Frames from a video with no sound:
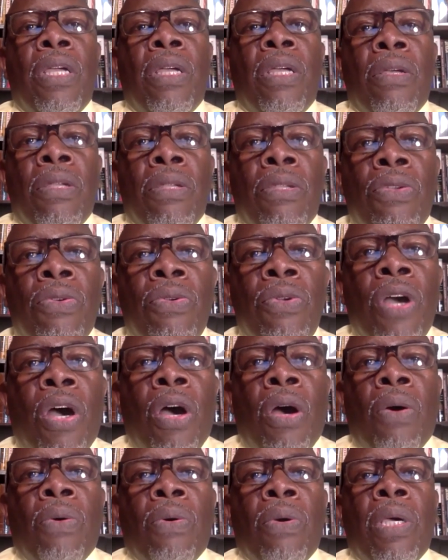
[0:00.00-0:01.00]
you
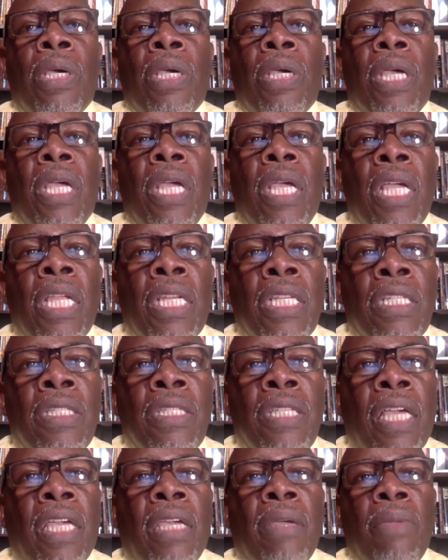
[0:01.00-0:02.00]
know in
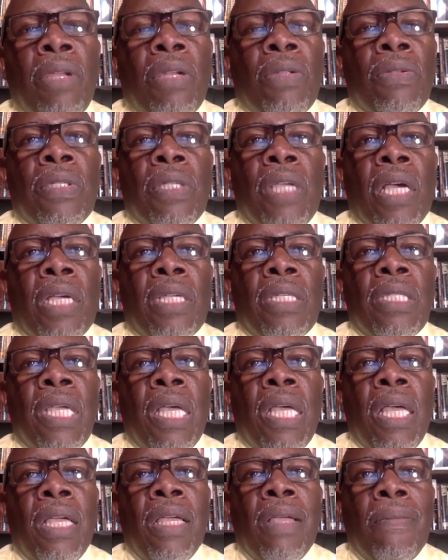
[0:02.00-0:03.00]
Second Middlesex.
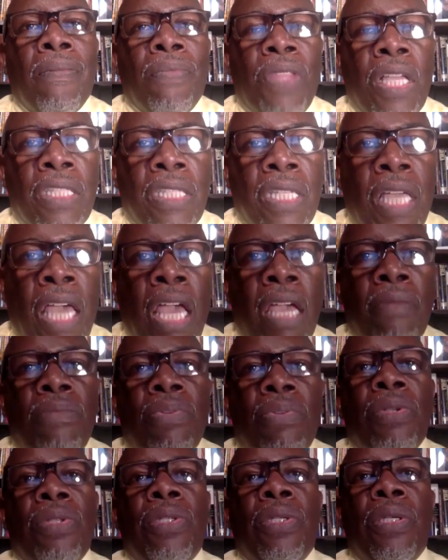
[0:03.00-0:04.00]
That's
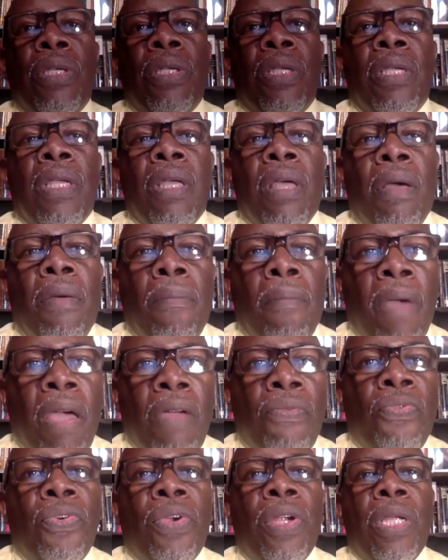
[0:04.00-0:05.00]
Cambridge,
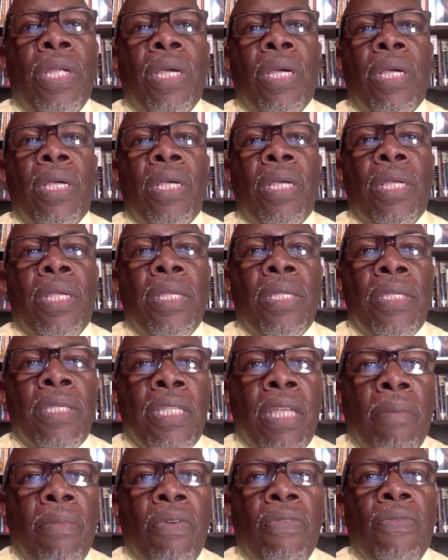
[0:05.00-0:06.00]
Medford,
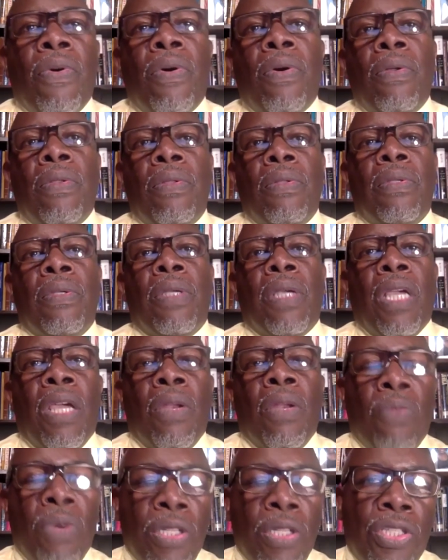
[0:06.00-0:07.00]
Somerville,
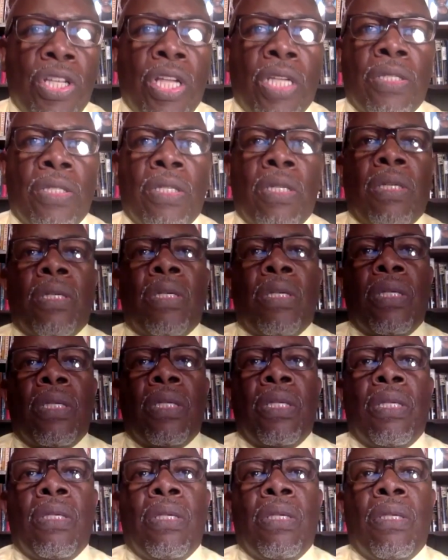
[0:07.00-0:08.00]
and Winchester.
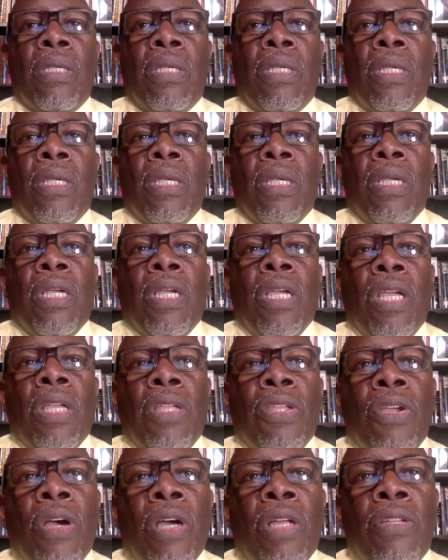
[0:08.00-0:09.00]
In
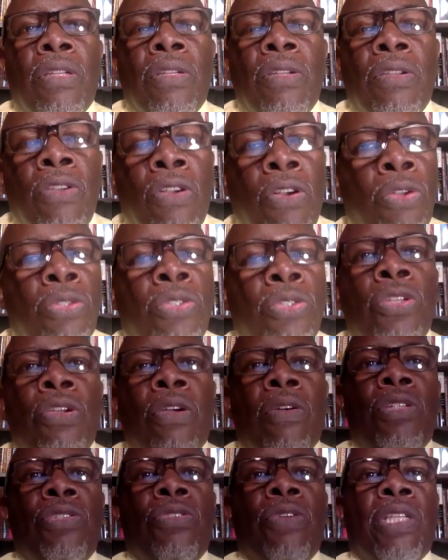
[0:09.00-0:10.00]
your Go to your
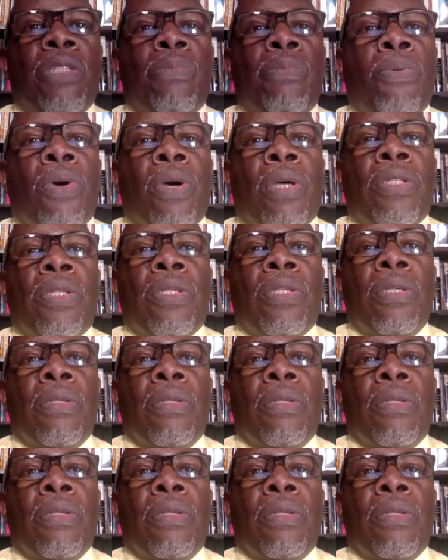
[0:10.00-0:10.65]
address books.